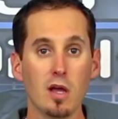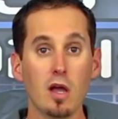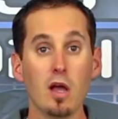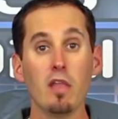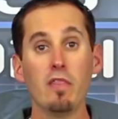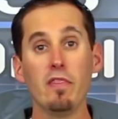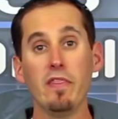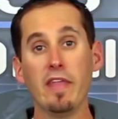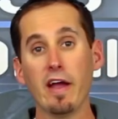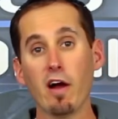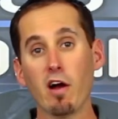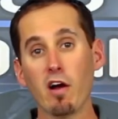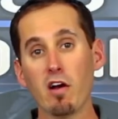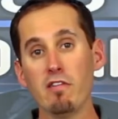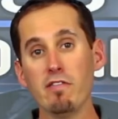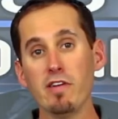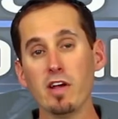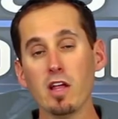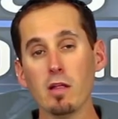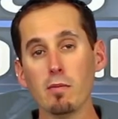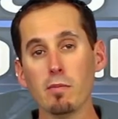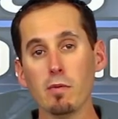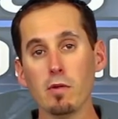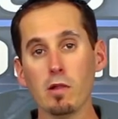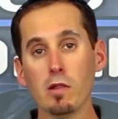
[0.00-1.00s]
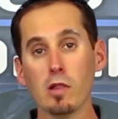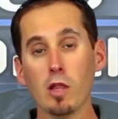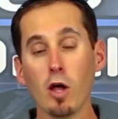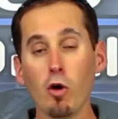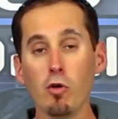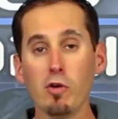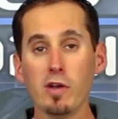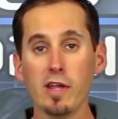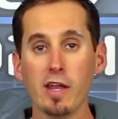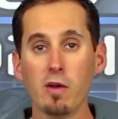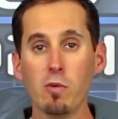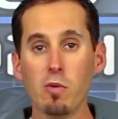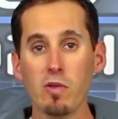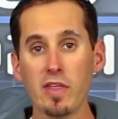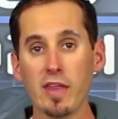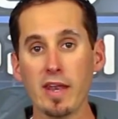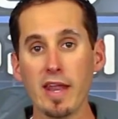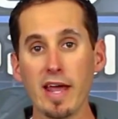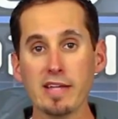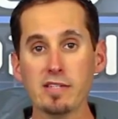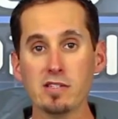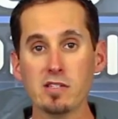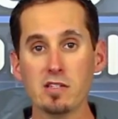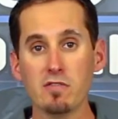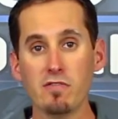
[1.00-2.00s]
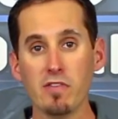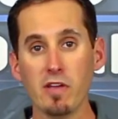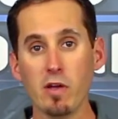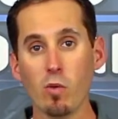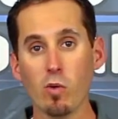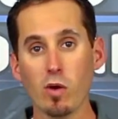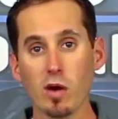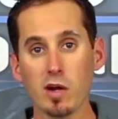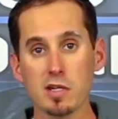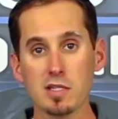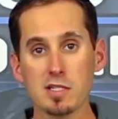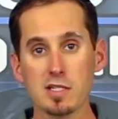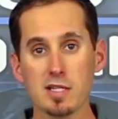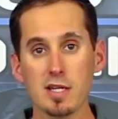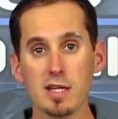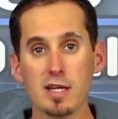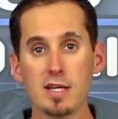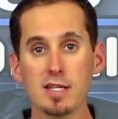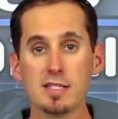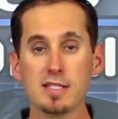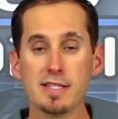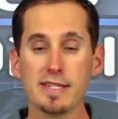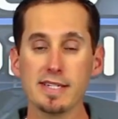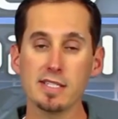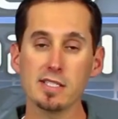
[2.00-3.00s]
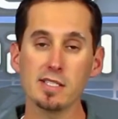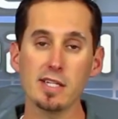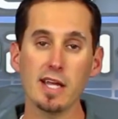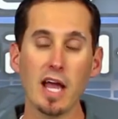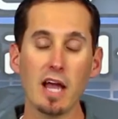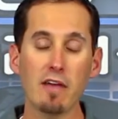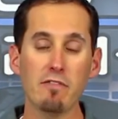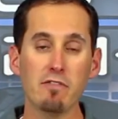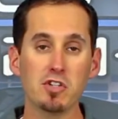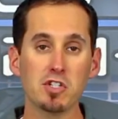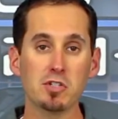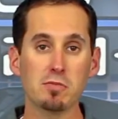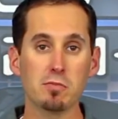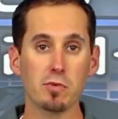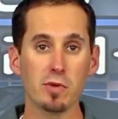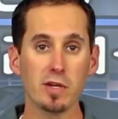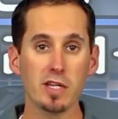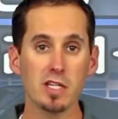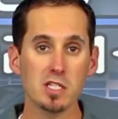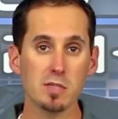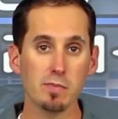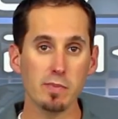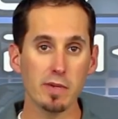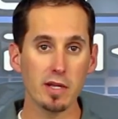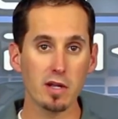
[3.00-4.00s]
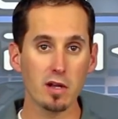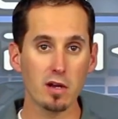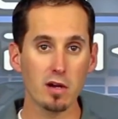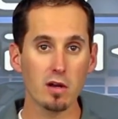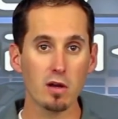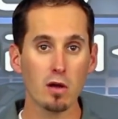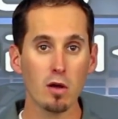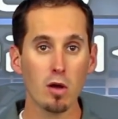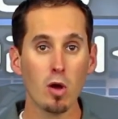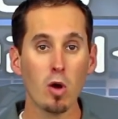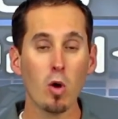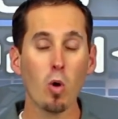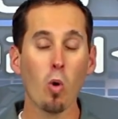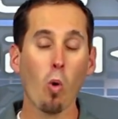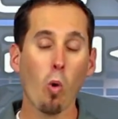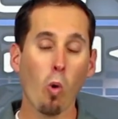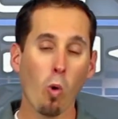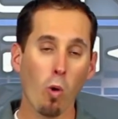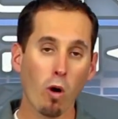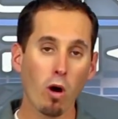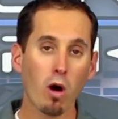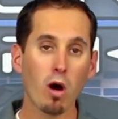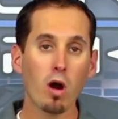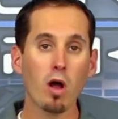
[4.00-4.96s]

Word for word: They are available loaded with an SSV Works 6.5-inch marine speaker or